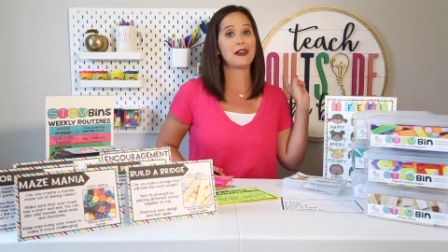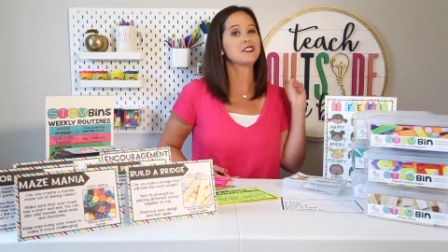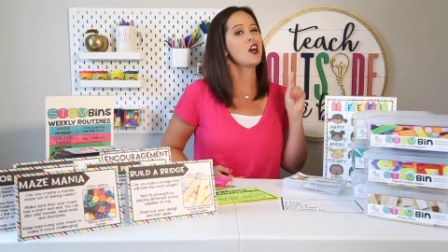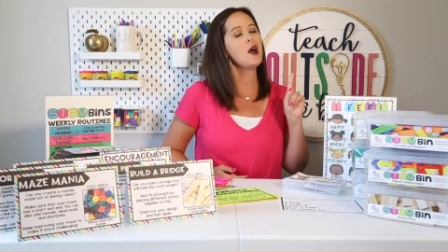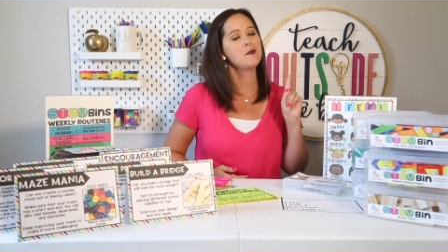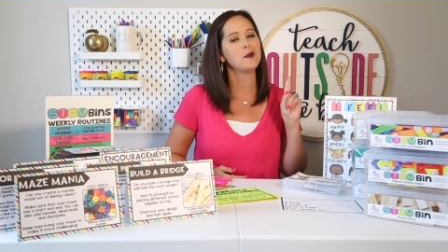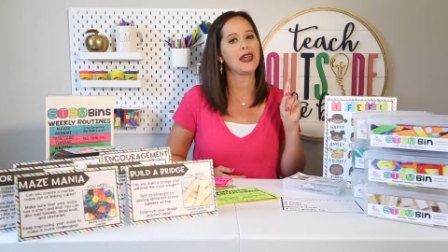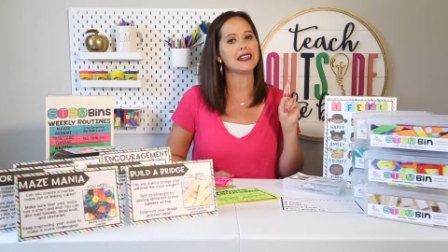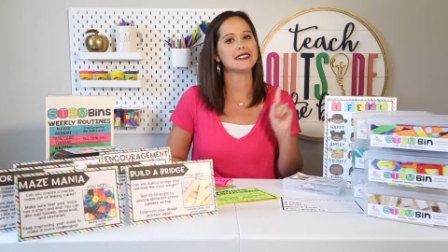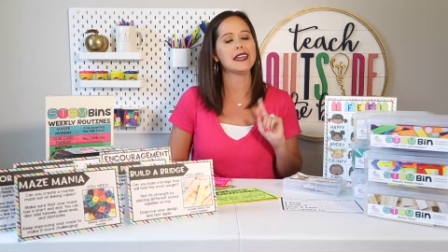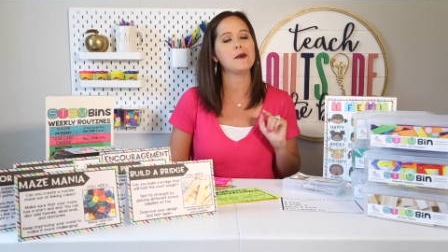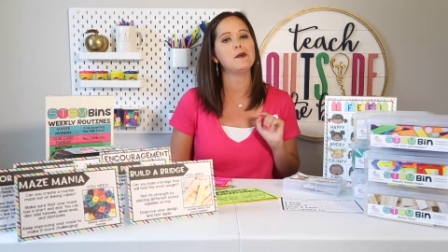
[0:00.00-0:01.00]
top way
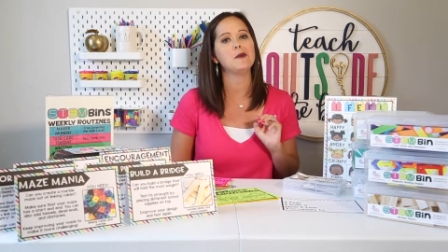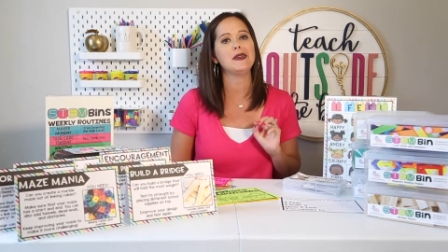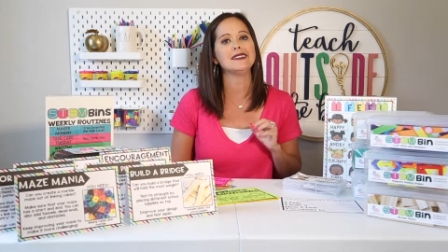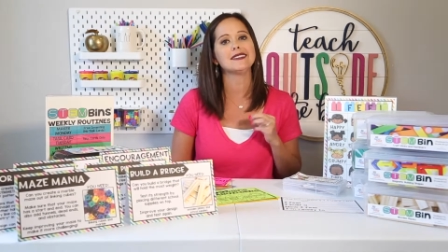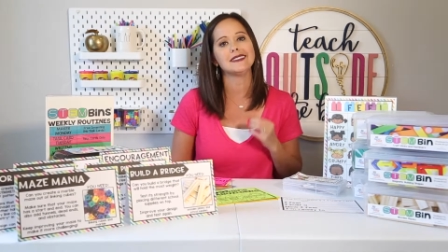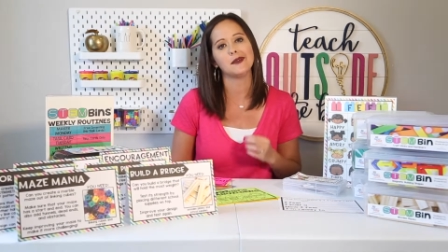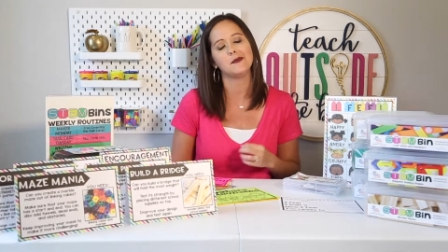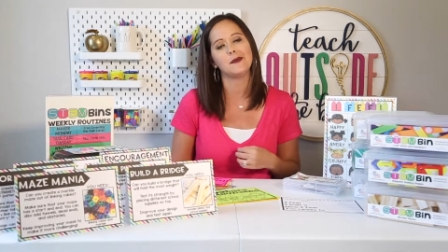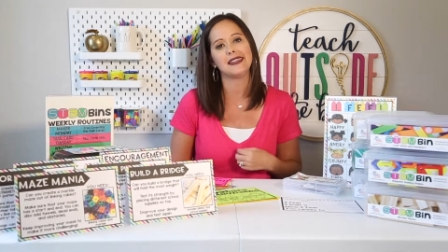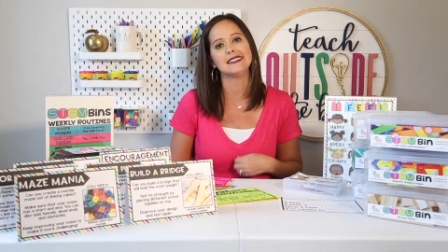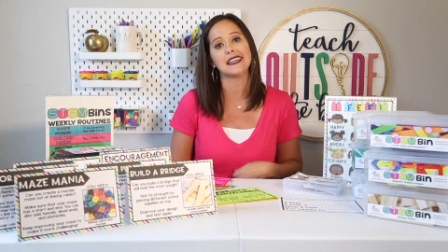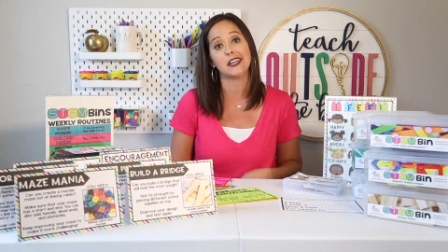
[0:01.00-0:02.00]
to implement STEM
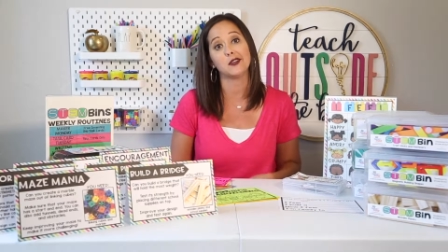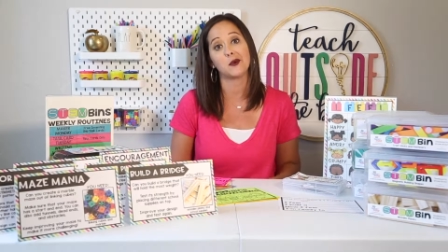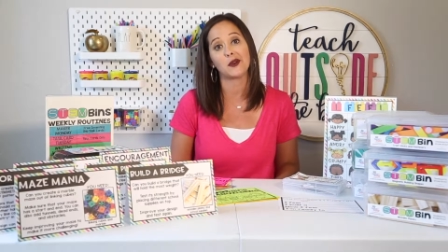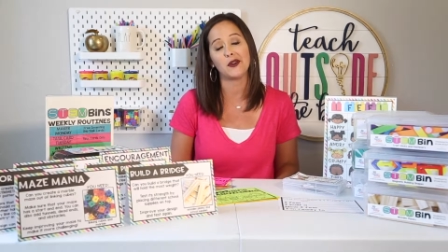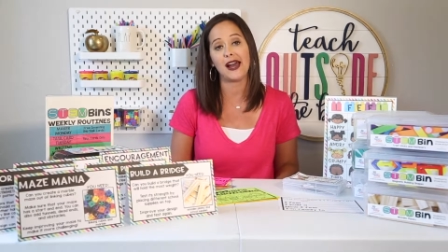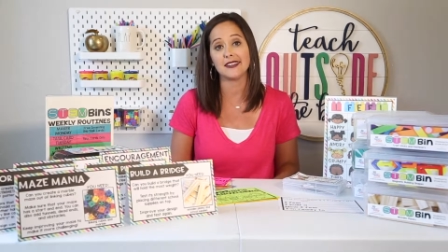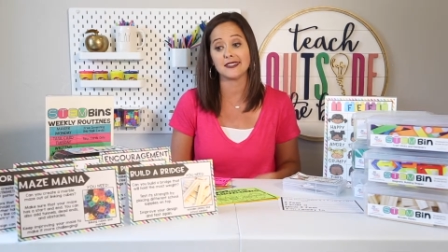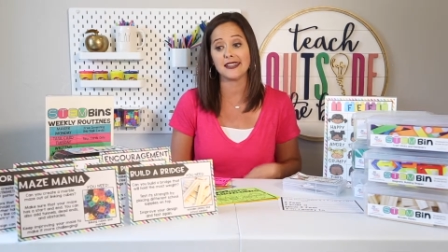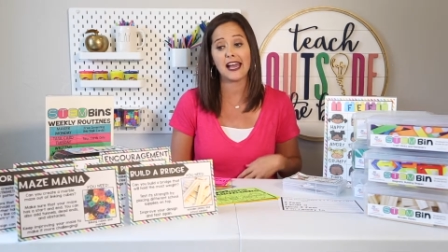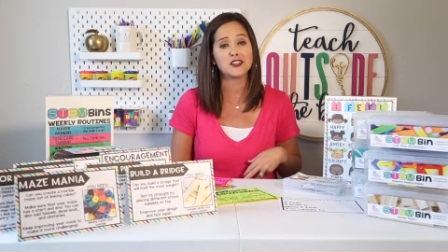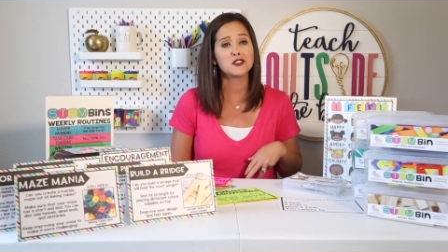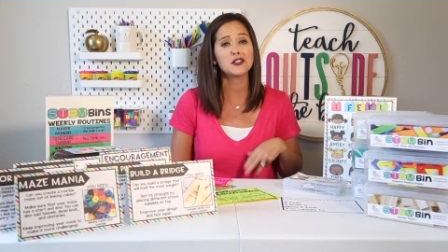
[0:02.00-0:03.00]
Bins in your class is
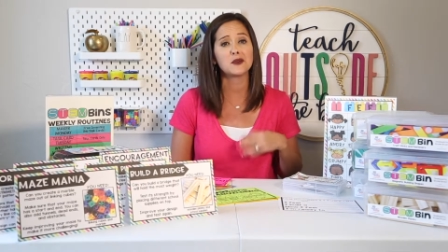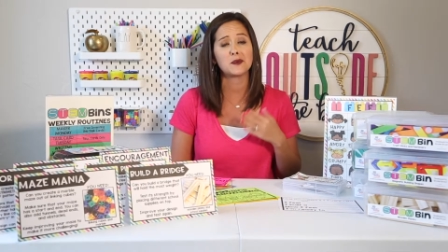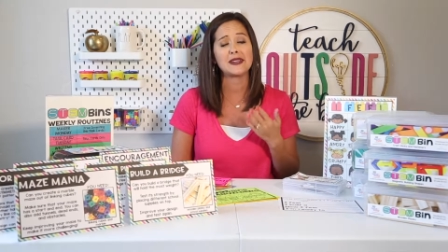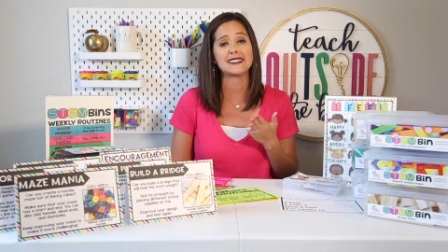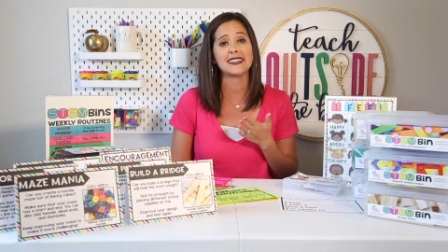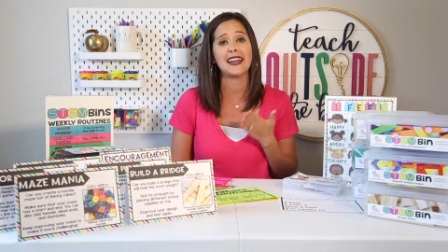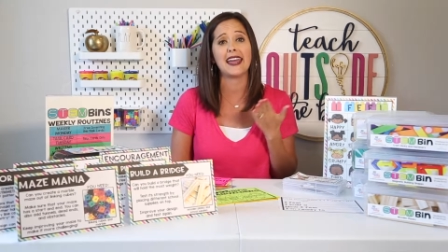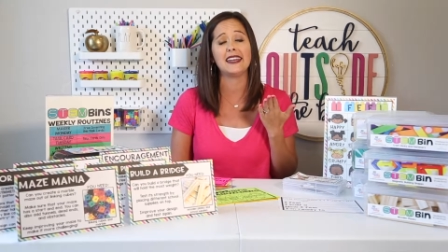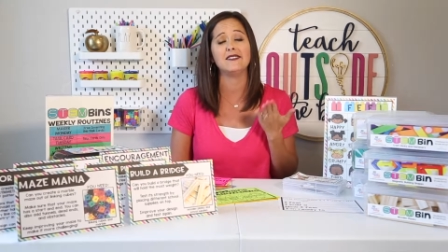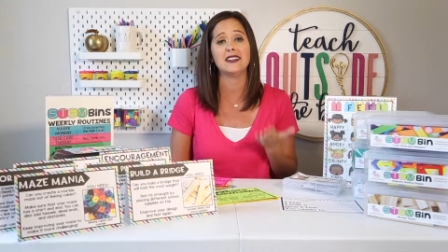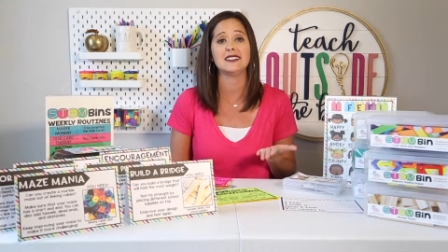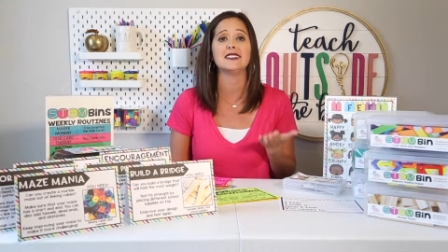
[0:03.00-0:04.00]
actually the reason I
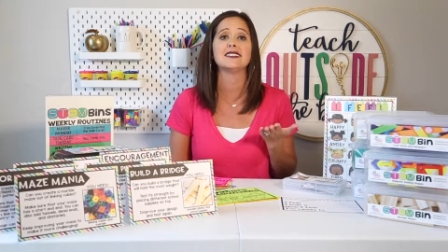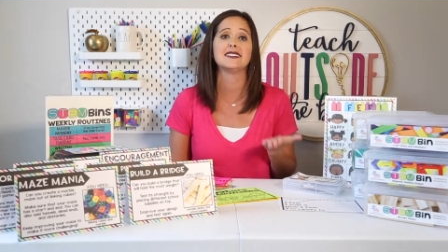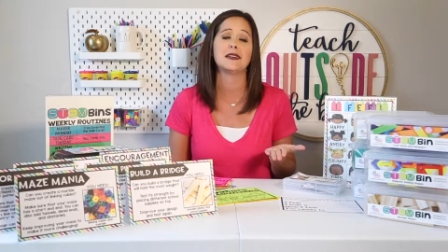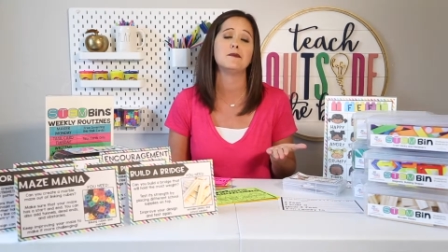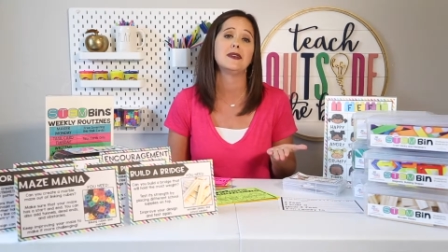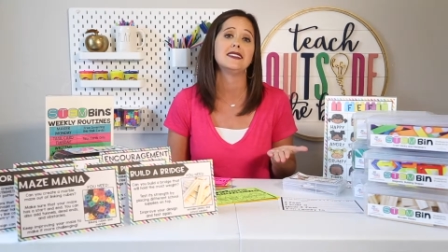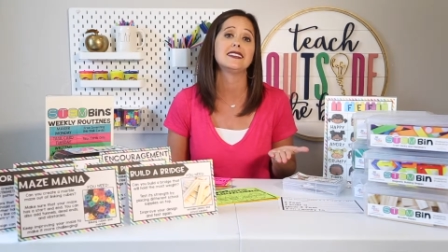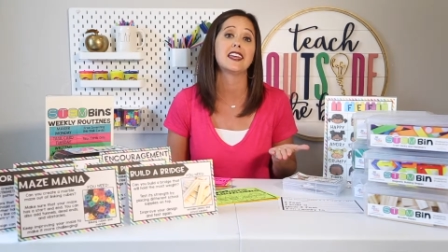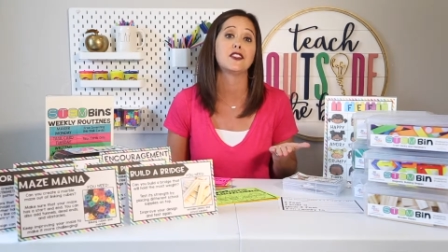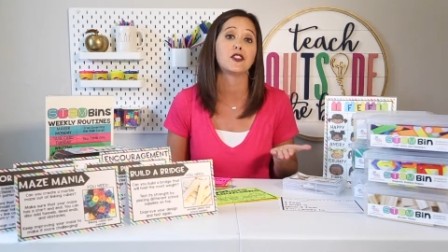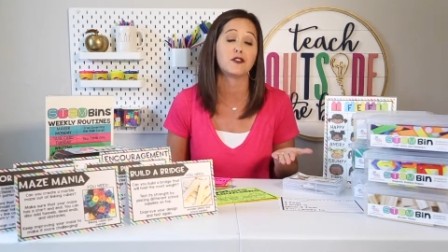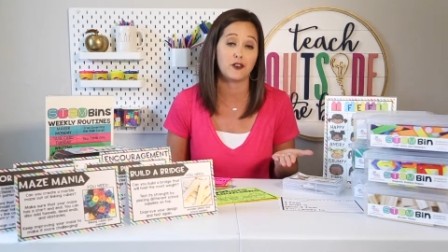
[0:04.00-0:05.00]
invented STEM Bins
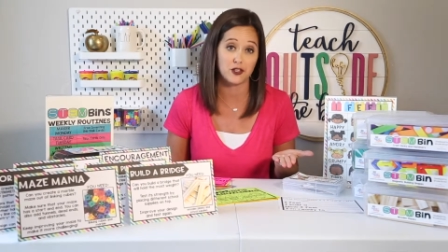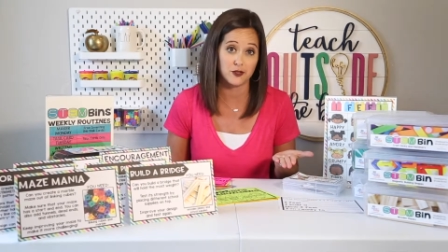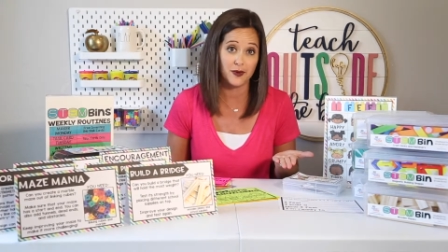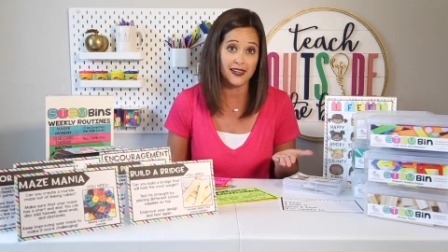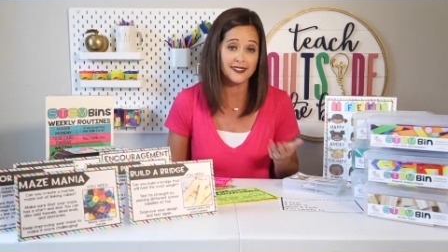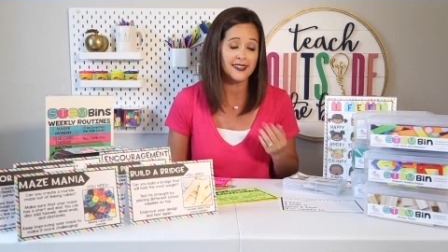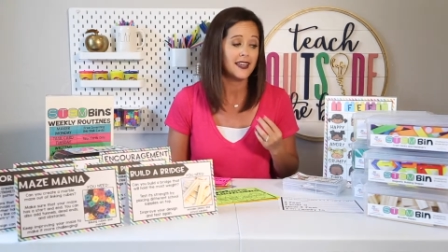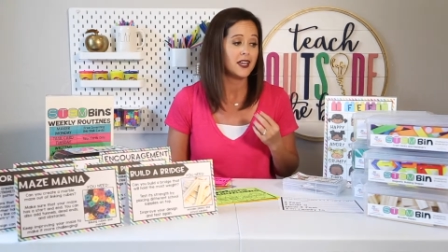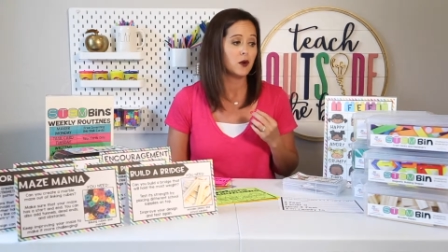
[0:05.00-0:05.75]
in the first place,